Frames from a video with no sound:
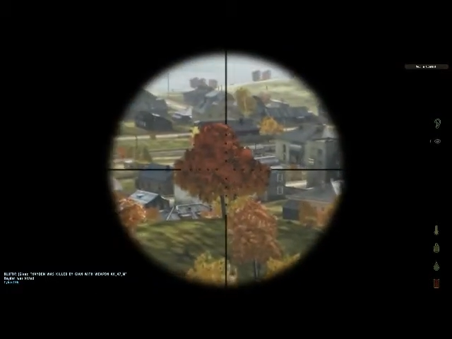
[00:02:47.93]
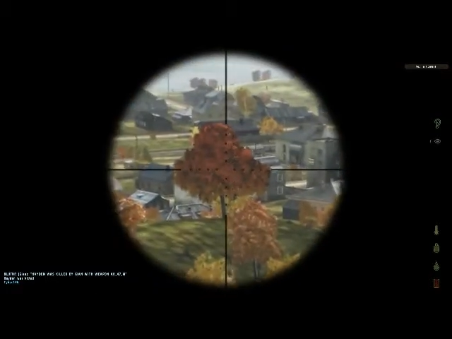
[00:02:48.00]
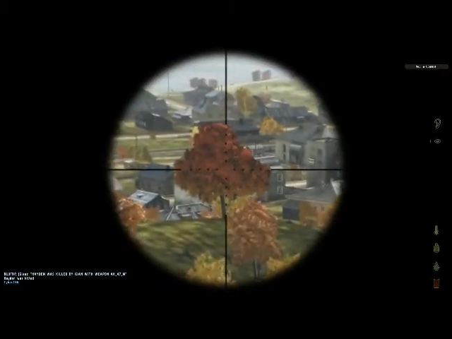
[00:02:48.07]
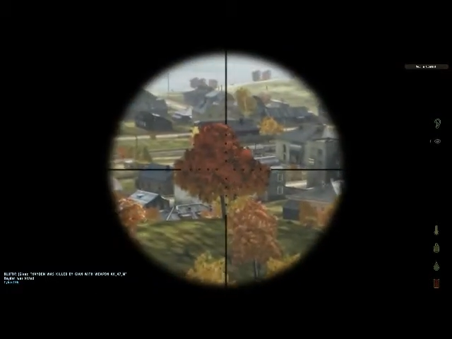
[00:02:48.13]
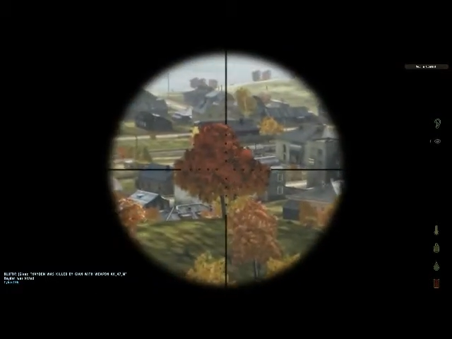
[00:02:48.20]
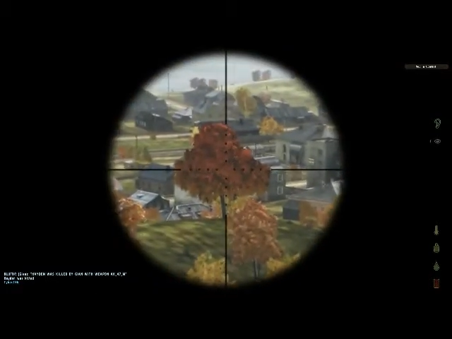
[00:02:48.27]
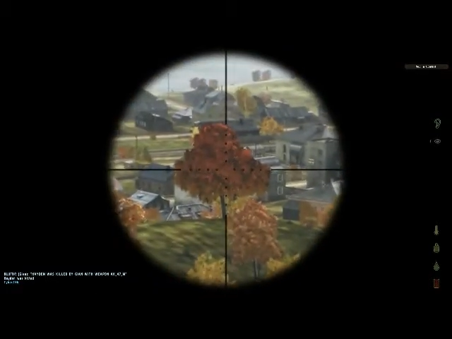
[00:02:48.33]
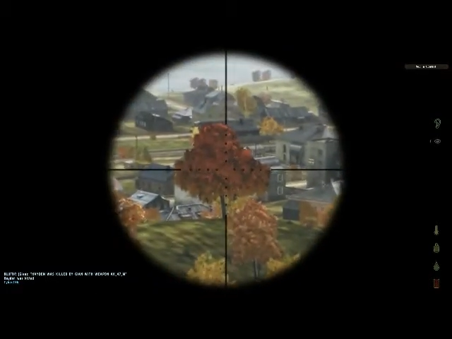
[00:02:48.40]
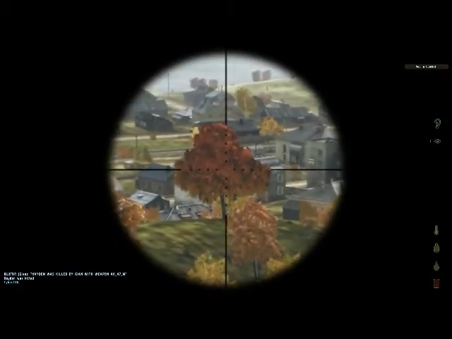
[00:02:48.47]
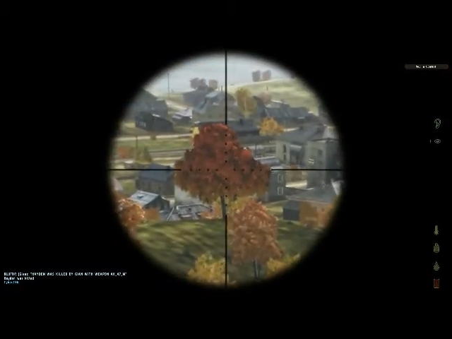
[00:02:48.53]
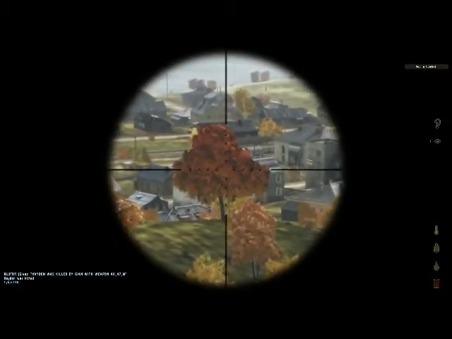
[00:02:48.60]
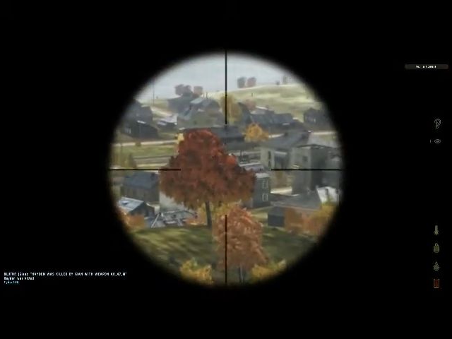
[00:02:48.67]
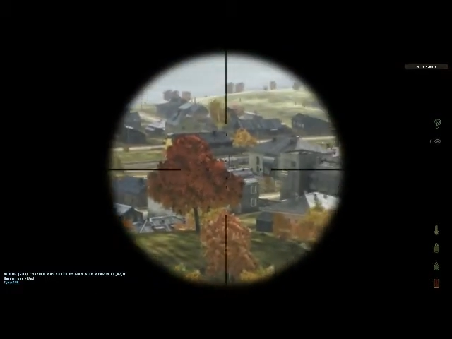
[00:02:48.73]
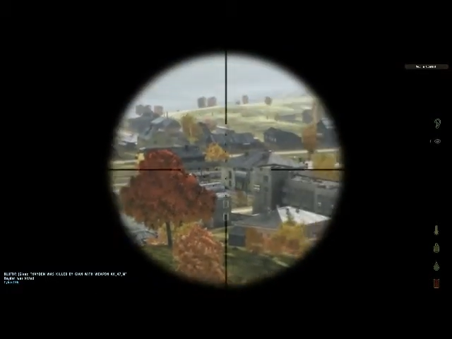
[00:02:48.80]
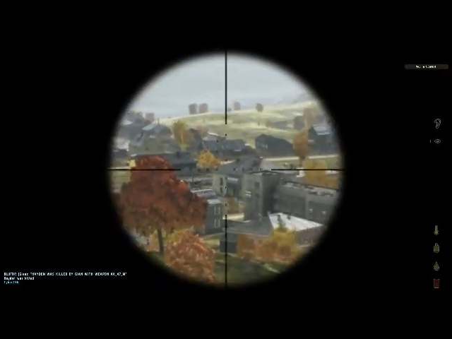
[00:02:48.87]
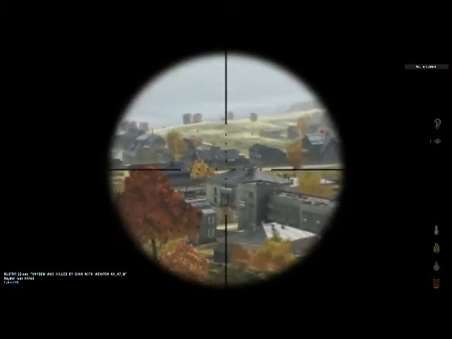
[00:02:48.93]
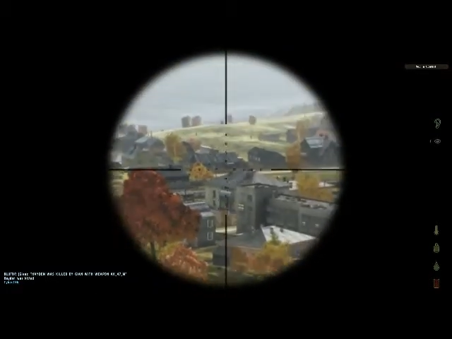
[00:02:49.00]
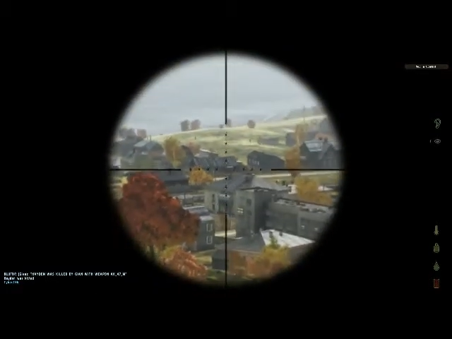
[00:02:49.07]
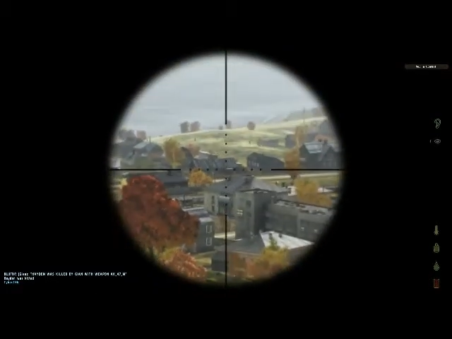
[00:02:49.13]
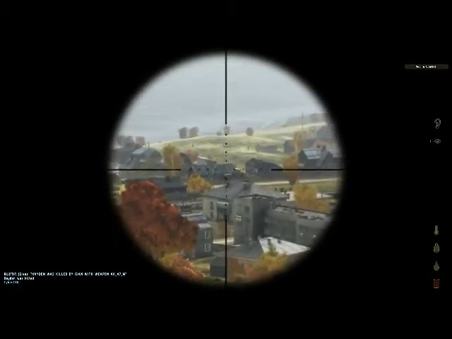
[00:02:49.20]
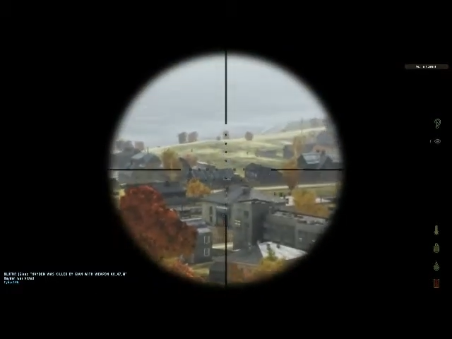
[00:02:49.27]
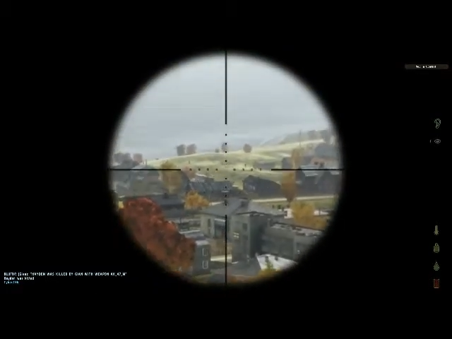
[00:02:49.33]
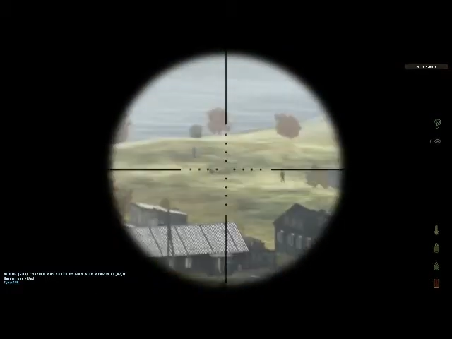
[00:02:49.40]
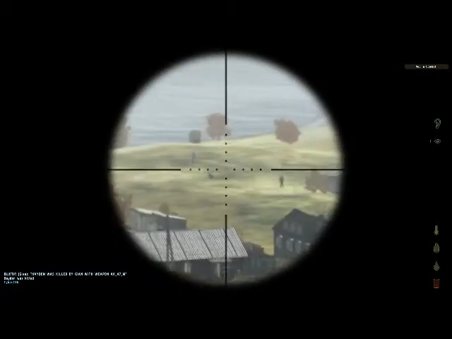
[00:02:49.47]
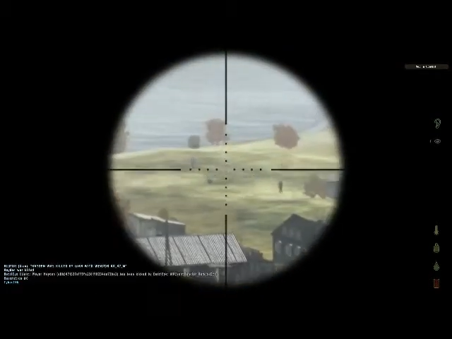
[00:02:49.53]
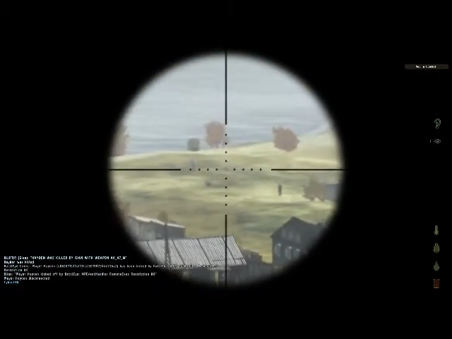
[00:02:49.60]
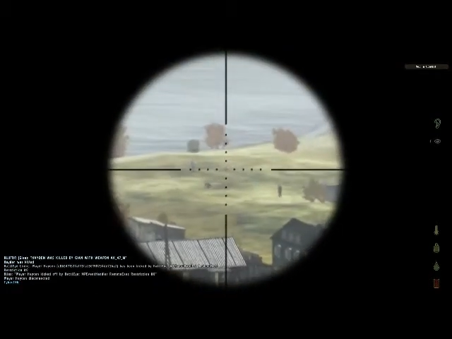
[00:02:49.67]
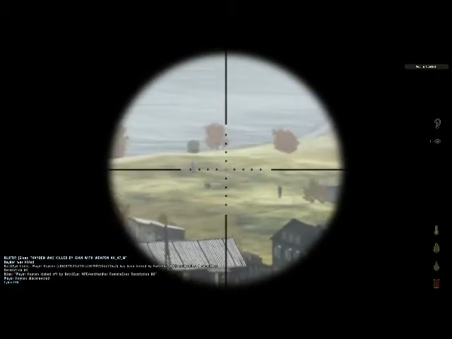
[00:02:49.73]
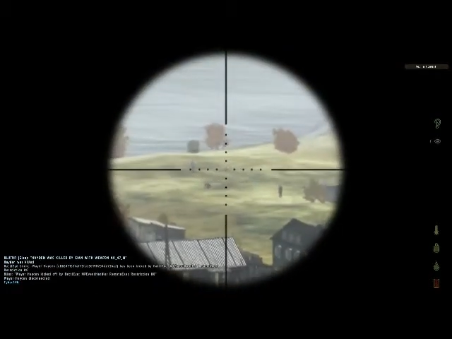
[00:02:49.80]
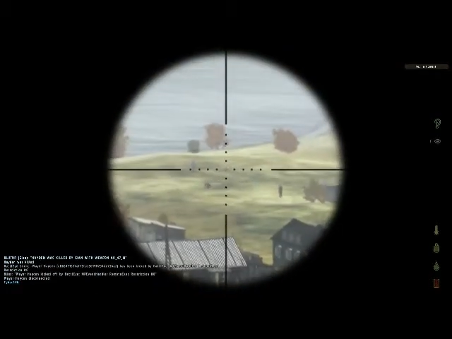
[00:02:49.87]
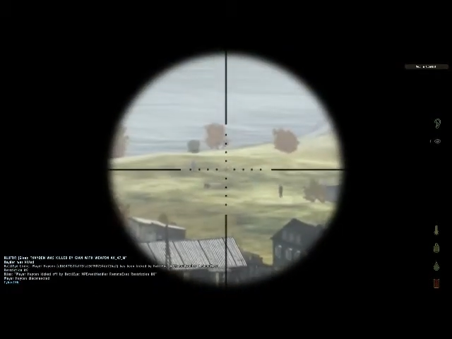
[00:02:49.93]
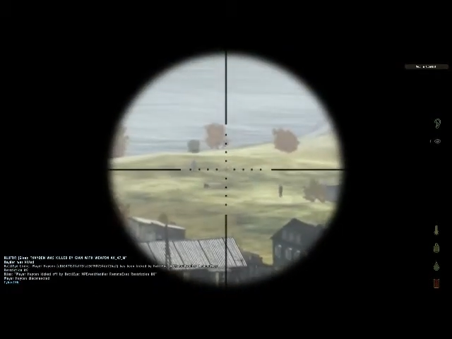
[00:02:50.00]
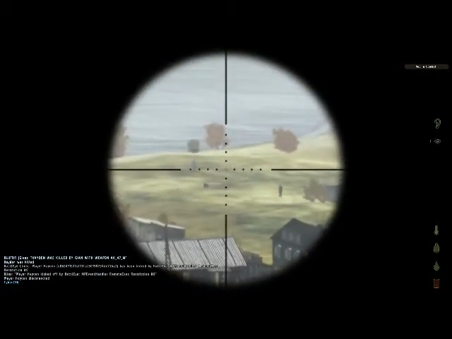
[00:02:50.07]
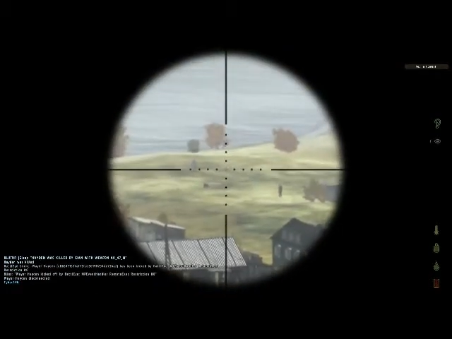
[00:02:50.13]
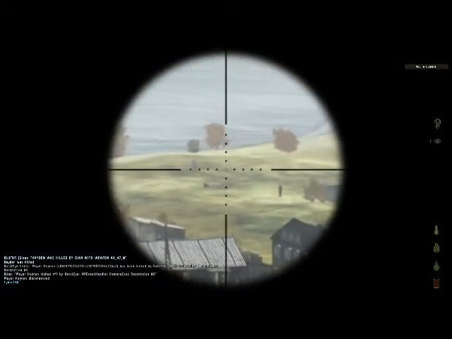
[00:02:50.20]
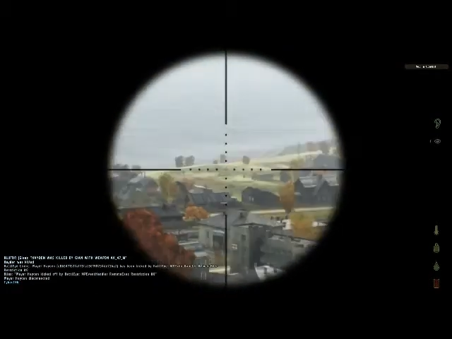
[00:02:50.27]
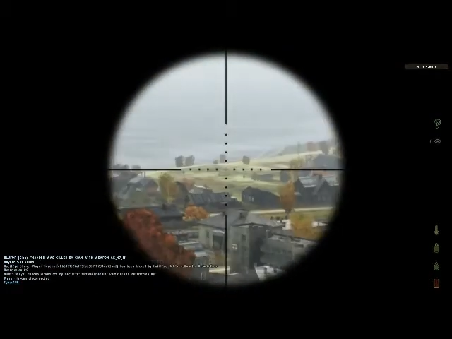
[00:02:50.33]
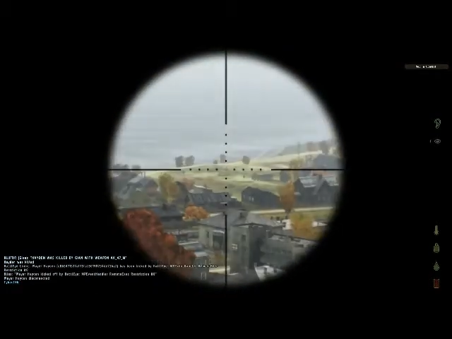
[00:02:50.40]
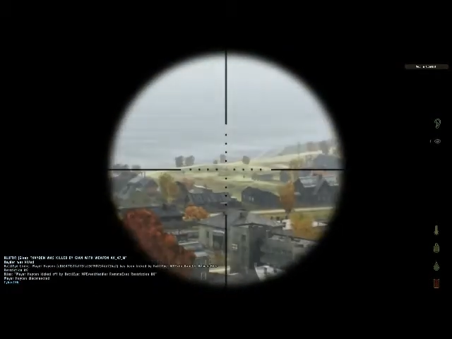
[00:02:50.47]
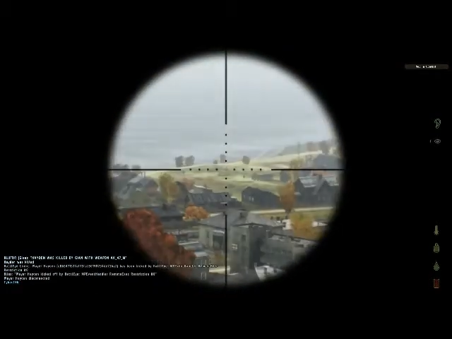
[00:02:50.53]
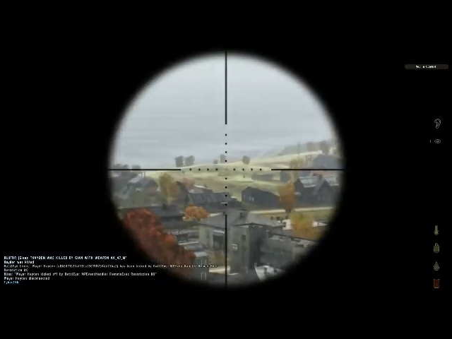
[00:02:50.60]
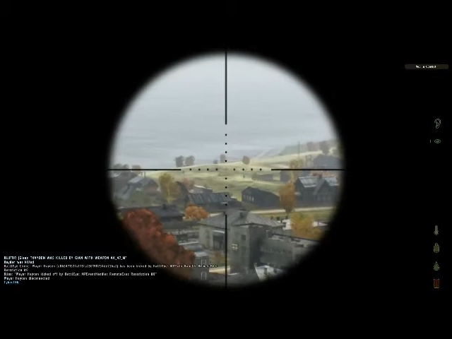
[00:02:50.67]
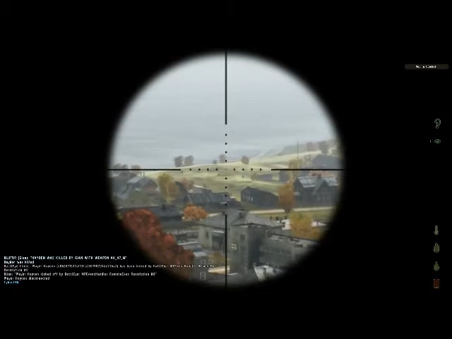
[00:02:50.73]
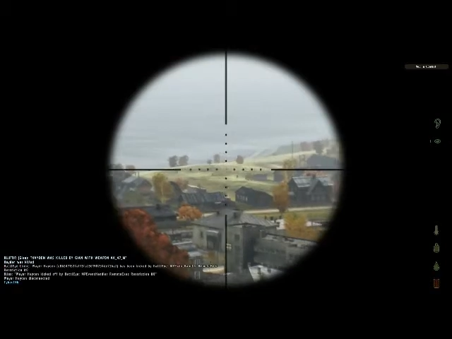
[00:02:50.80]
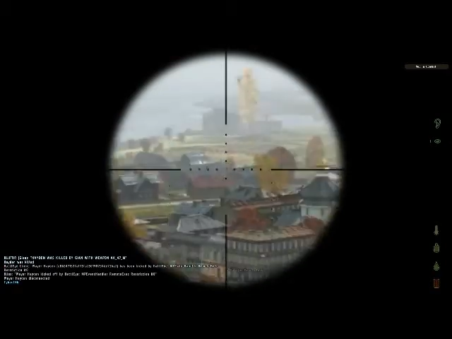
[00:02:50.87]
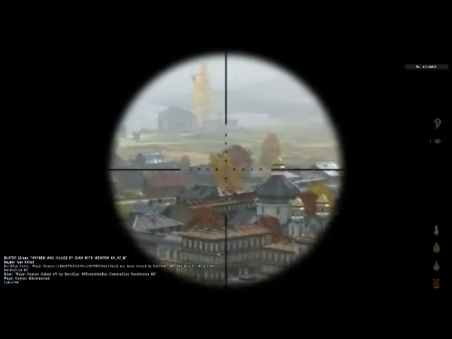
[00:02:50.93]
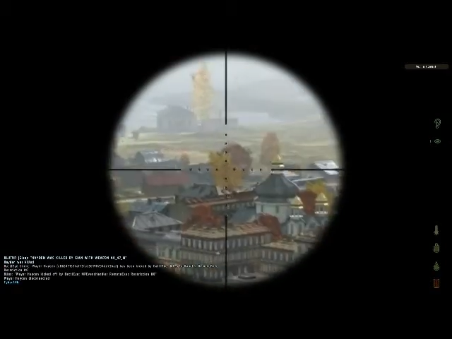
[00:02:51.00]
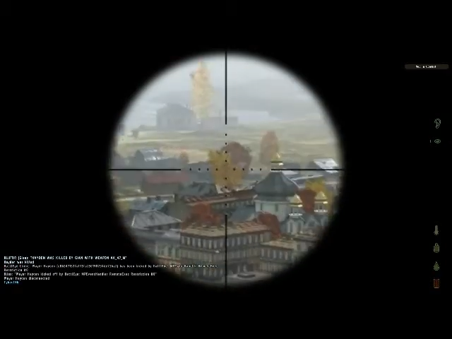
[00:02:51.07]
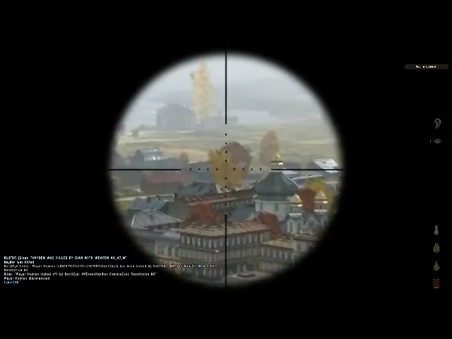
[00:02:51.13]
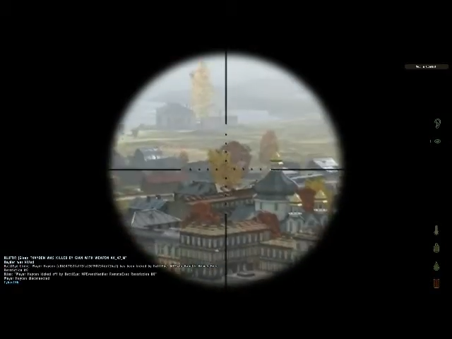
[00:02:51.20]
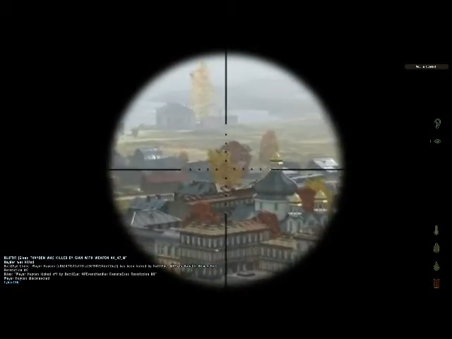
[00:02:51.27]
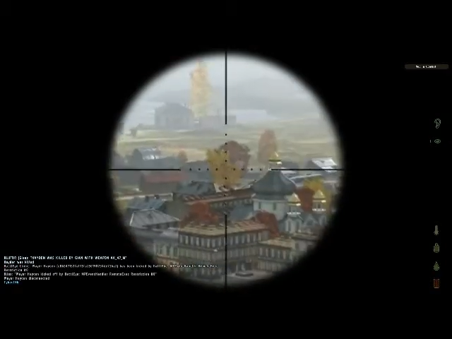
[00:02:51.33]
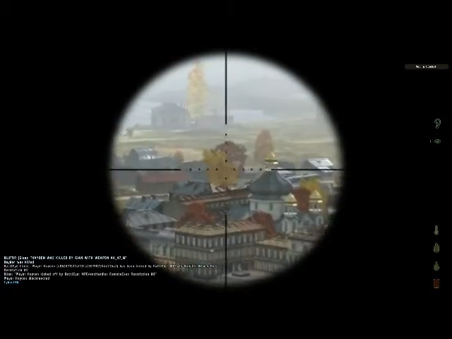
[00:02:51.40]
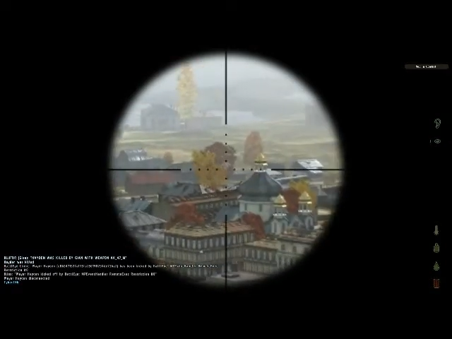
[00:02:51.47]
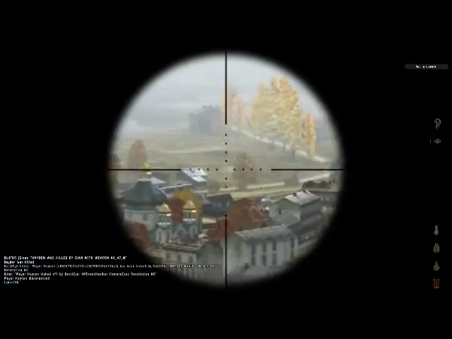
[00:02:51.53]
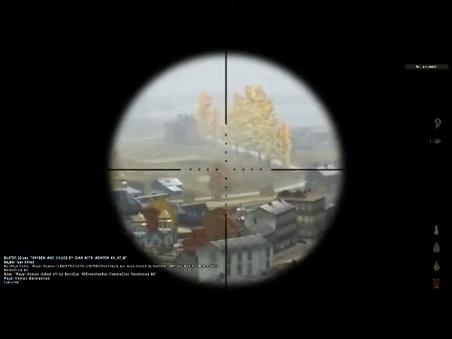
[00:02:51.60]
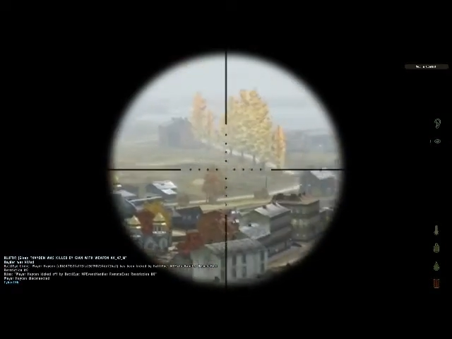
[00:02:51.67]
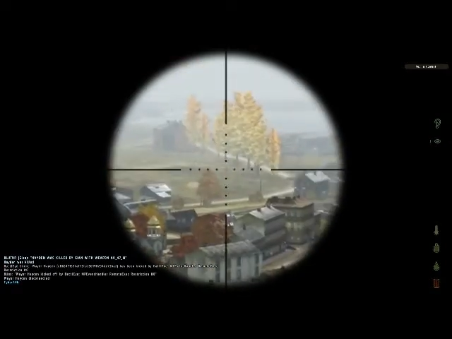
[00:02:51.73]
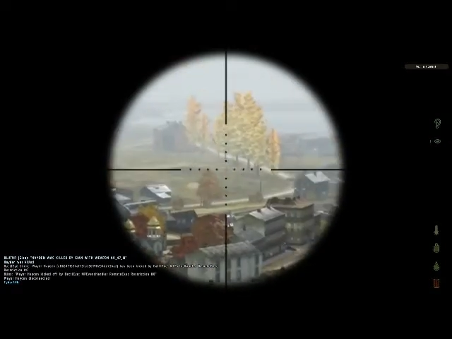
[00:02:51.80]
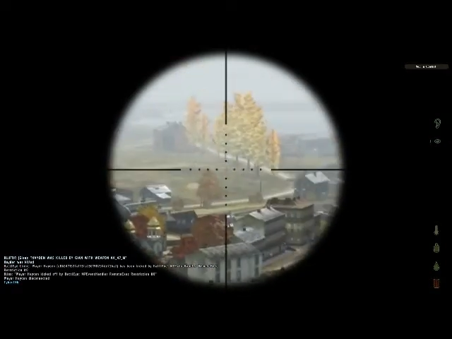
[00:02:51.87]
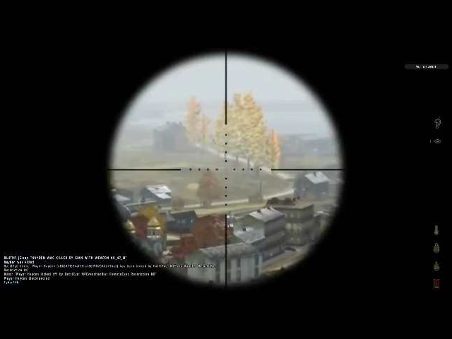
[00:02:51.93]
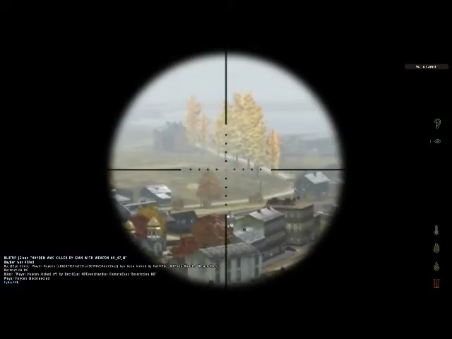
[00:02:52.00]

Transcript: No face is visible, so there are no lips to read.